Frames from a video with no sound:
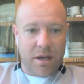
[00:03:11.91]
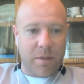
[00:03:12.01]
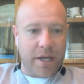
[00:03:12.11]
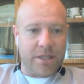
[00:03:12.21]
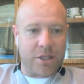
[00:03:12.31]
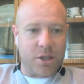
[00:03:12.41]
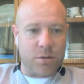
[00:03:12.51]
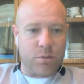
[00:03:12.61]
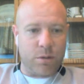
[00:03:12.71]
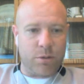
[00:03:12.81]
Mine just
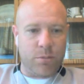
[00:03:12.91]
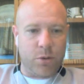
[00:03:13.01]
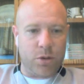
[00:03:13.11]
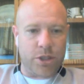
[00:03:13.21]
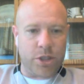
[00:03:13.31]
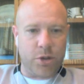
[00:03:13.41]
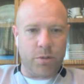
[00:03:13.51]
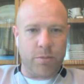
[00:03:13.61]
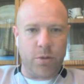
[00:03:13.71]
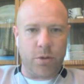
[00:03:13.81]
goes 1 proportion, 2
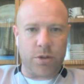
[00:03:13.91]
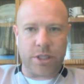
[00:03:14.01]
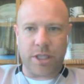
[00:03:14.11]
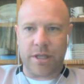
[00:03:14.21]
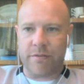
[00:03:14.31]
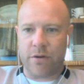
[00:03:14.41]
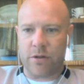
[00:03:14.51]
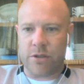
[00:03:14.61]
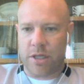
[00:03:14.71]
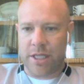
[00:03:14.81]
proportions, and then
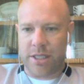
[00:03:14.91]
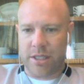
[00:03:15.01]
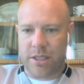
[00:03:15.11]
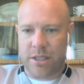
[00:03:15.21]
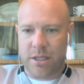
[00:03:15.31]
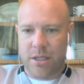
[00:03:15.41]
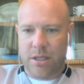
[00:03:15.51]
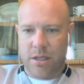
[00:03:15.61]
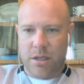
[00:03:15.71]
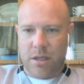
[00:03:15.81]
version. Unless it's.
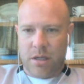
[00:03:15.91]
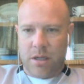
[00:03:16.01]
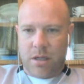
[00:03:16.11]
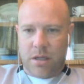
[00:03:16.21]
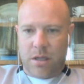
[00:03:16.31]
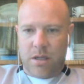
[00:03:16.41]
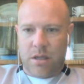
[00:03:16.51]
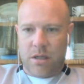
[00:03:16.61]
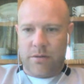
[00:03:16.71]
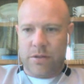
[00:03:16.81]

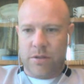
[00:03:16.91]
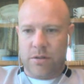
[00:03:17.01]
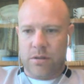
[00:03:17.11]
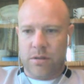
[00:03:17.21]
Let's see.